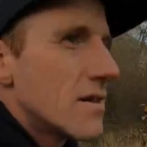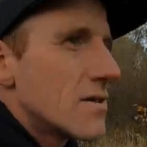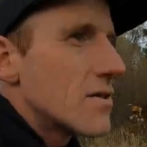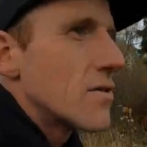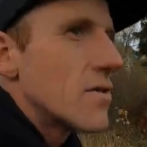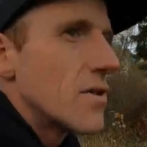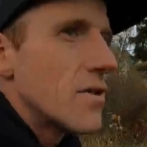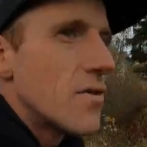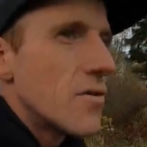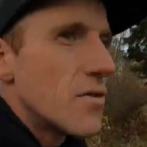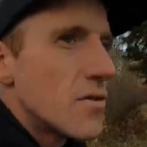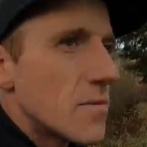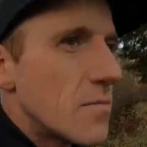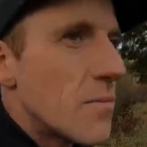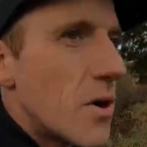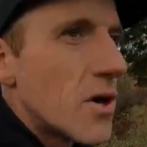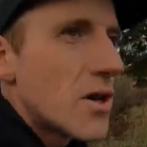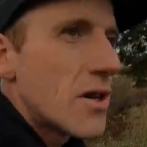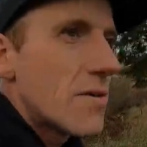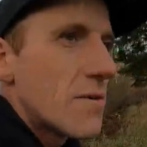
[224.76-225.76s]
So the old
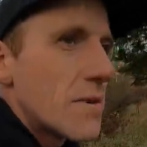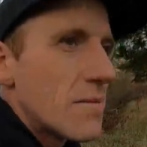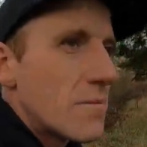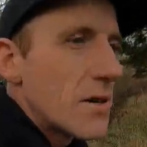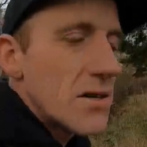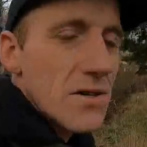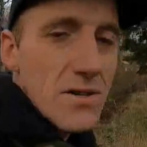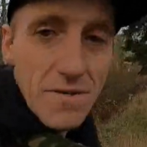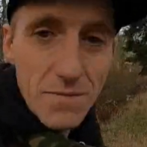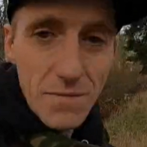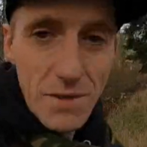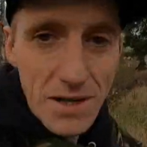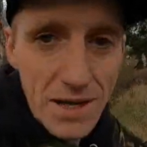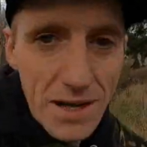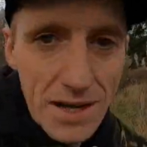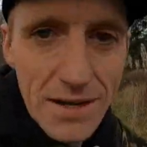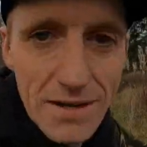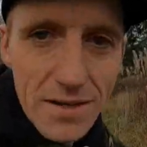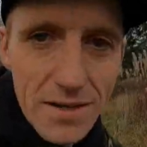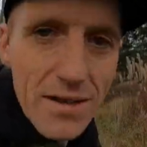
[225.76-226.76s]
monument must have been
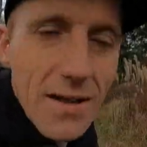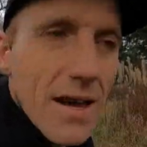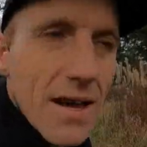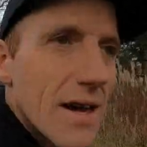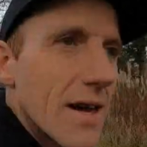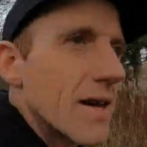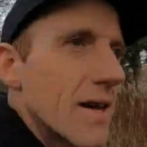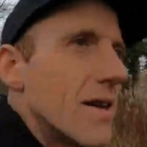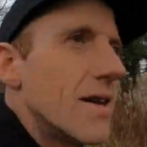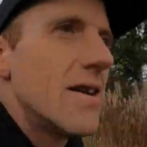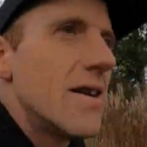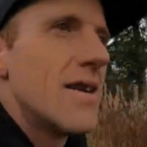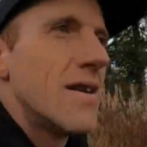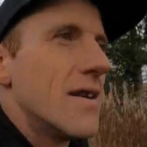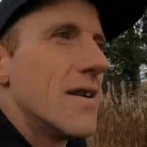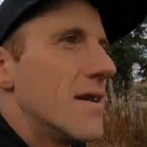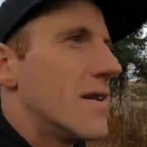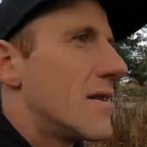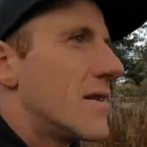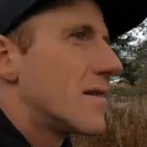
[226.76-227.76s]
next to that.
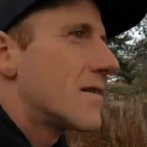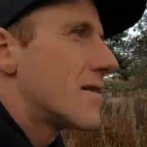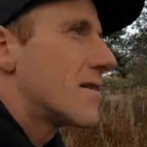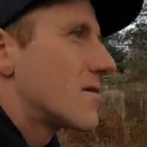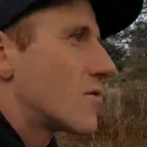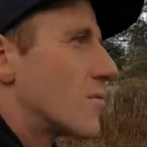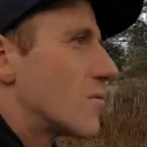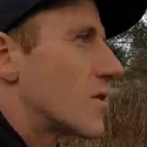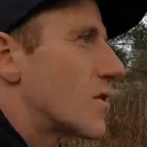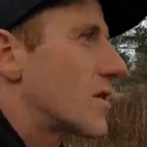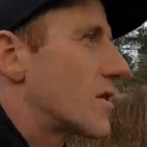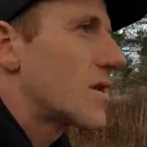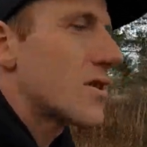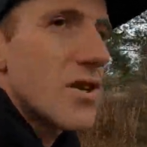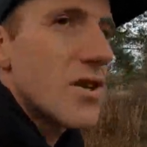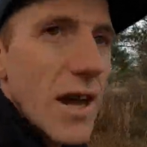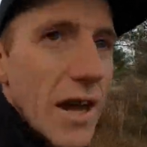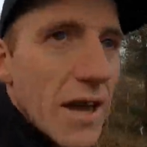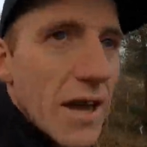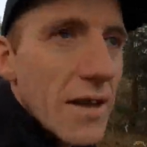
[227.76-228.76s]
So we're on a
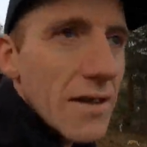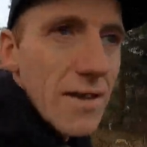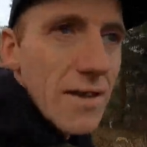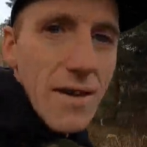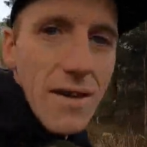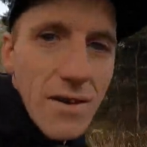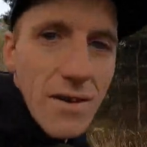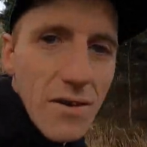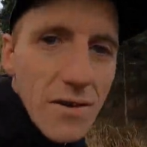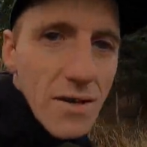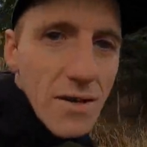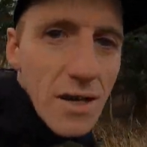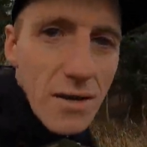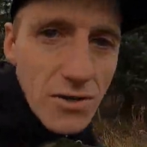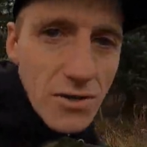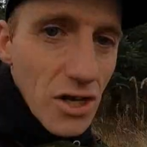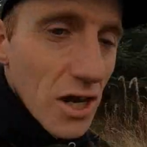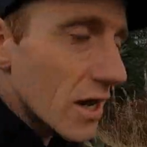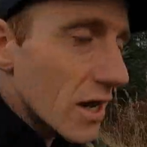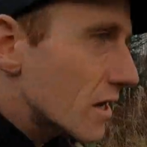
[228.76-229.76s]
secondary route now,
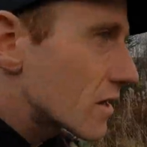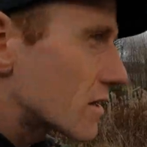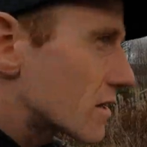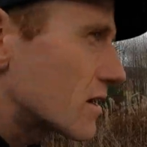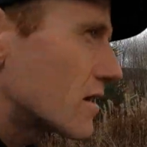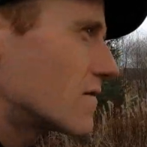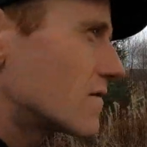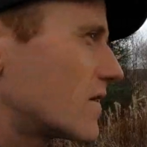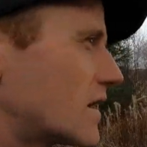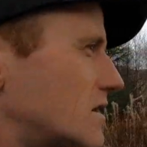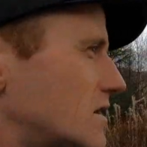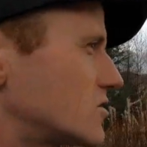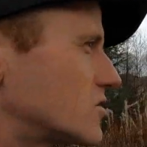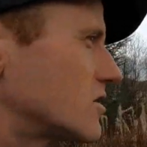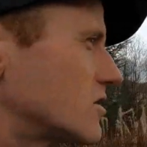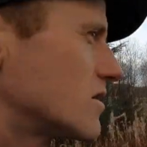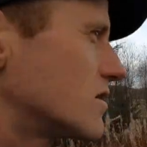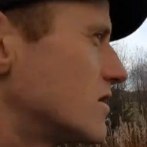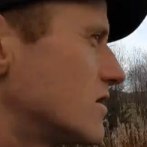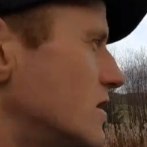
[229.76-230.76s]
secondary
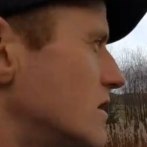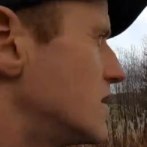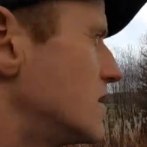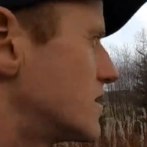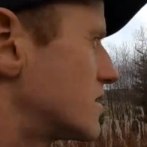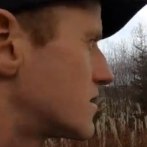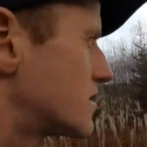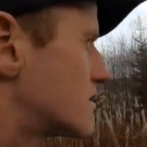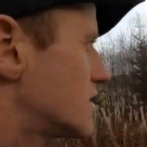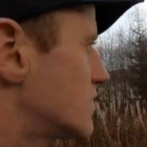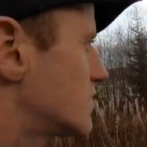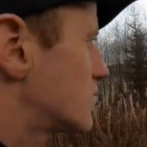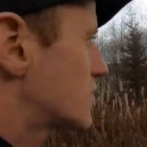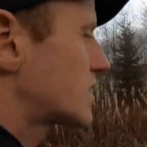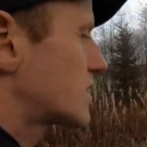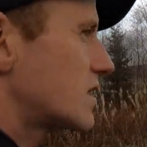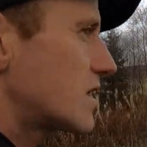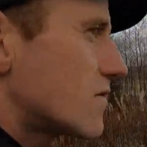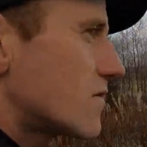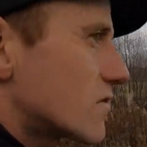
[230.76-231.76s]
adventure, to see if we
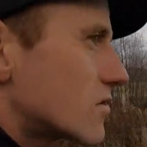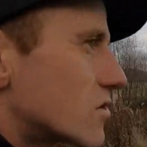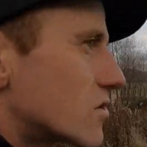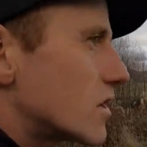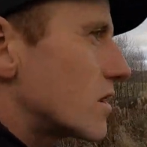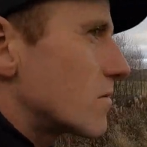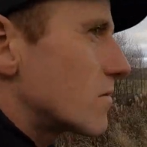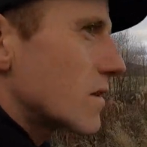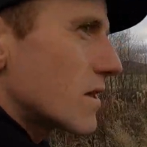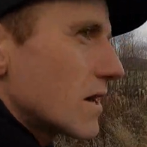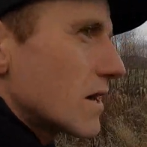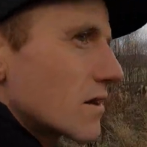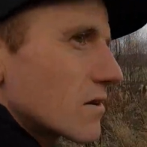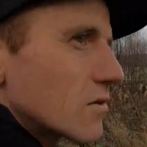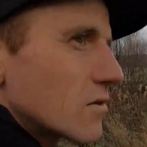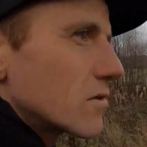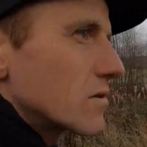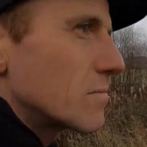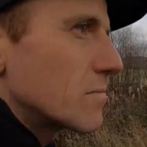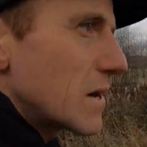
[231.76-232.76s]
can even see where that
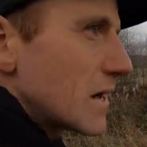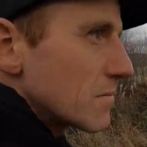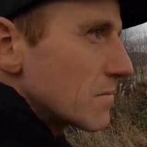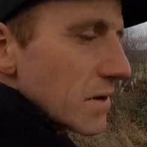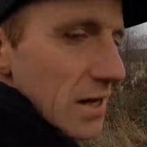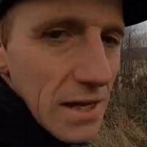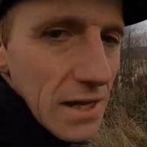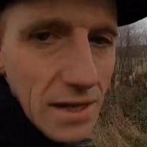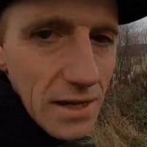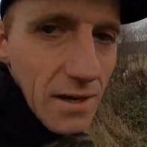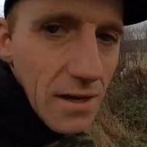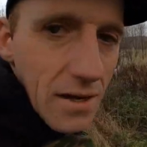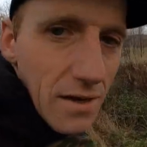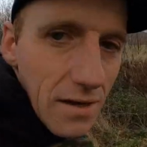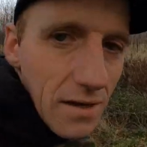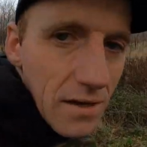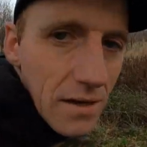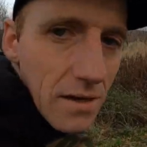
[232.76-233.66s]
road may be.